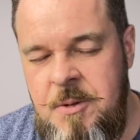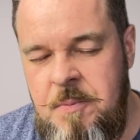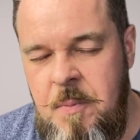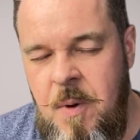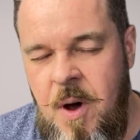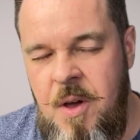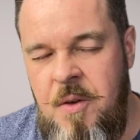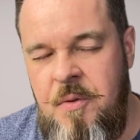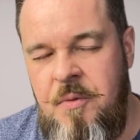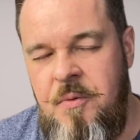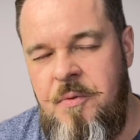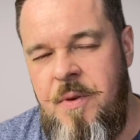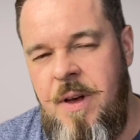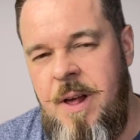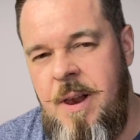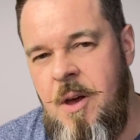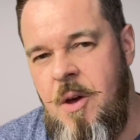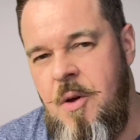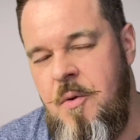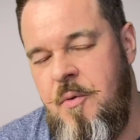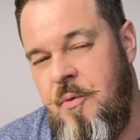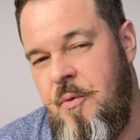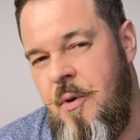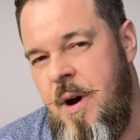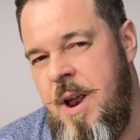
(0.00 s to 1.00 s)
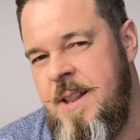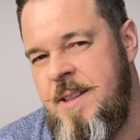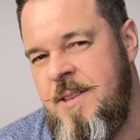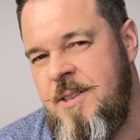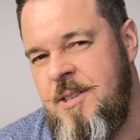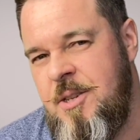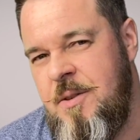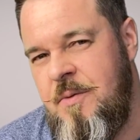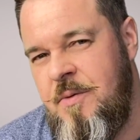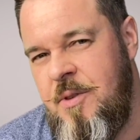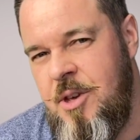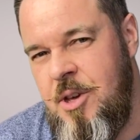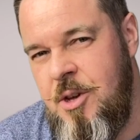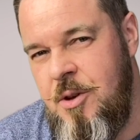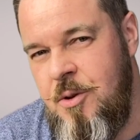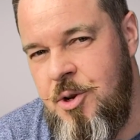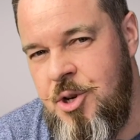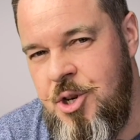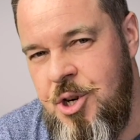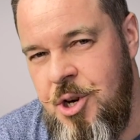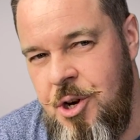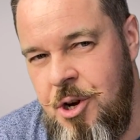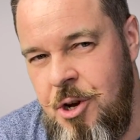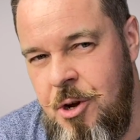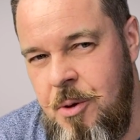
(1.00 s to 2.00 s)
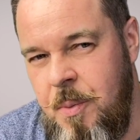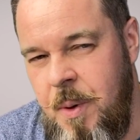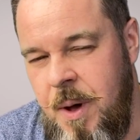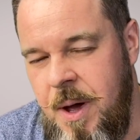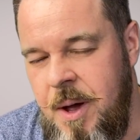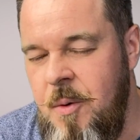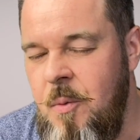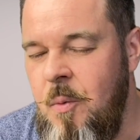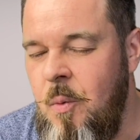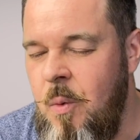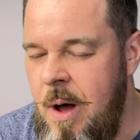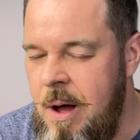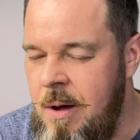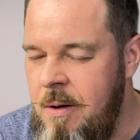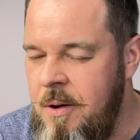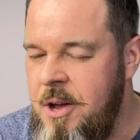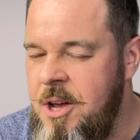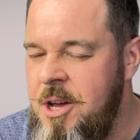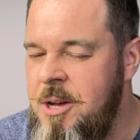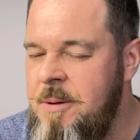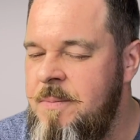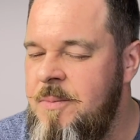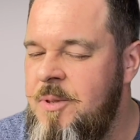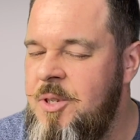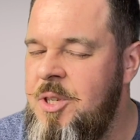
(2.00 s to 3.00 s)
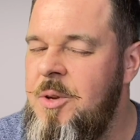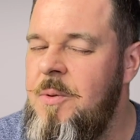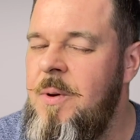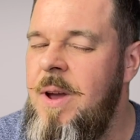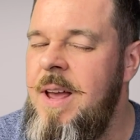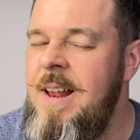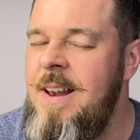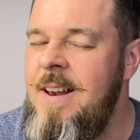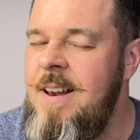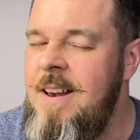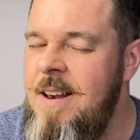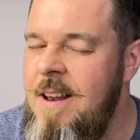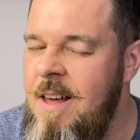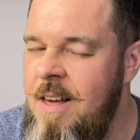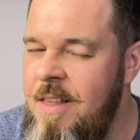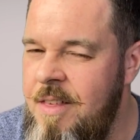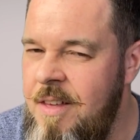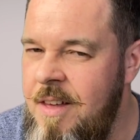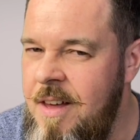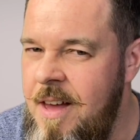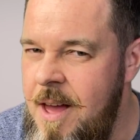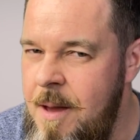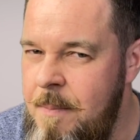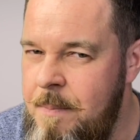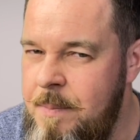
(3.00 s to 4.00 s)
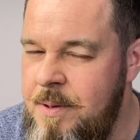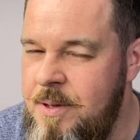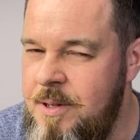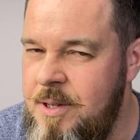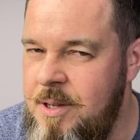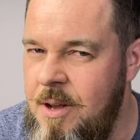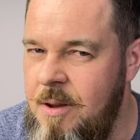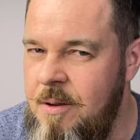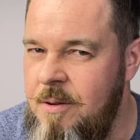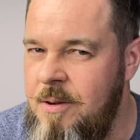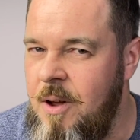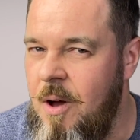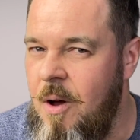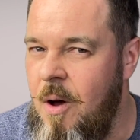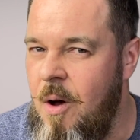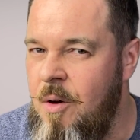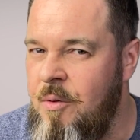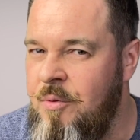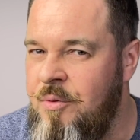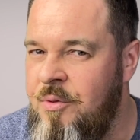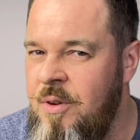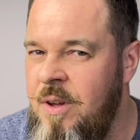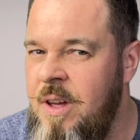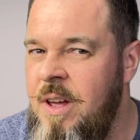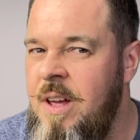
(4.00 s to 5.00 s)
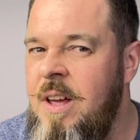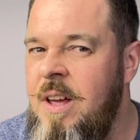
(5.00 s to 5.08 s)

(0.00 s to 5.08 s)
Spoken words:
my fellow friends of YouTube, and welcome to another episode of